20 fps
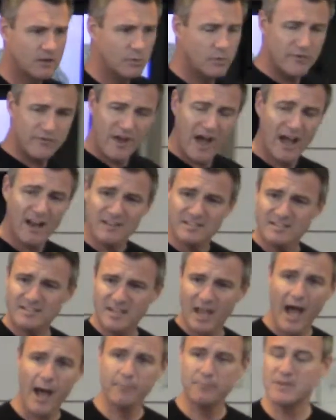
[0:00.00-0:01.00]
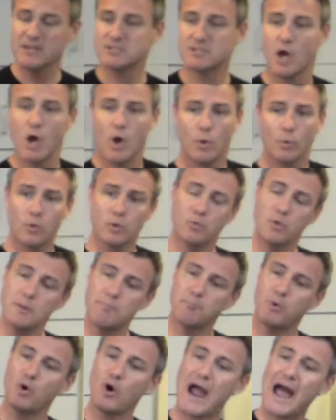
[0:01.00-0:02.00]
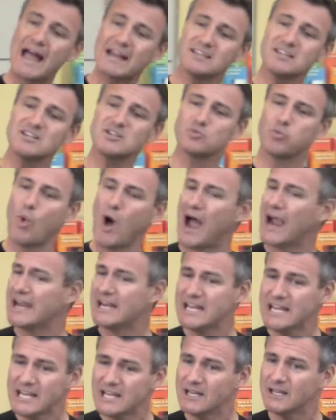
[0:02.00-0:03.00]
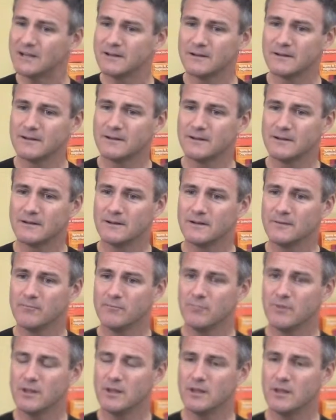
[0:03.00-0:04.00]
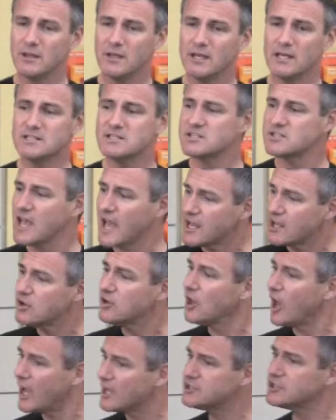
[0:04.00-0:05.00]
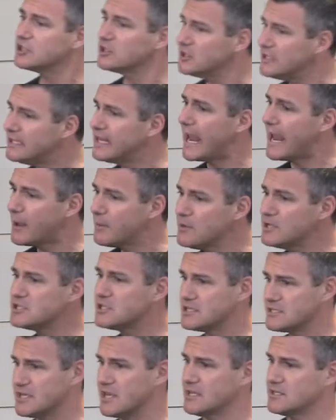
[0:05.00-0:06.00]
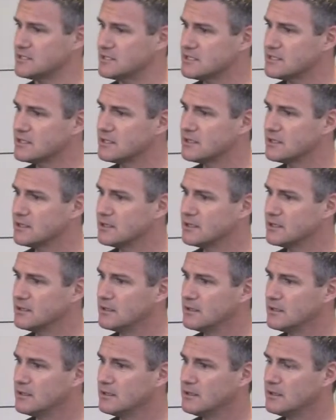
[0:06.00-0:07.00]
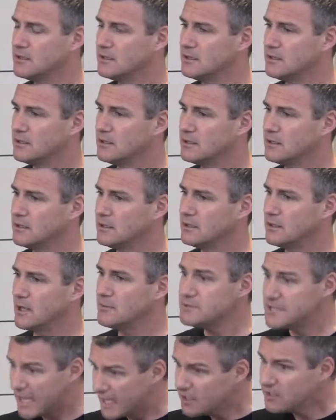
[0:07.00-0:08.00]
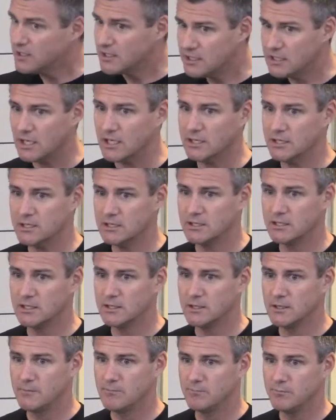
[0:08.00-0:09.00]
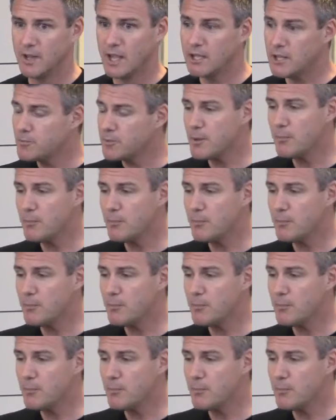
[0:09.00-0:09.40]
We've got to stop this. When we practice whining, it psychologically damages us. I'm telling you. I get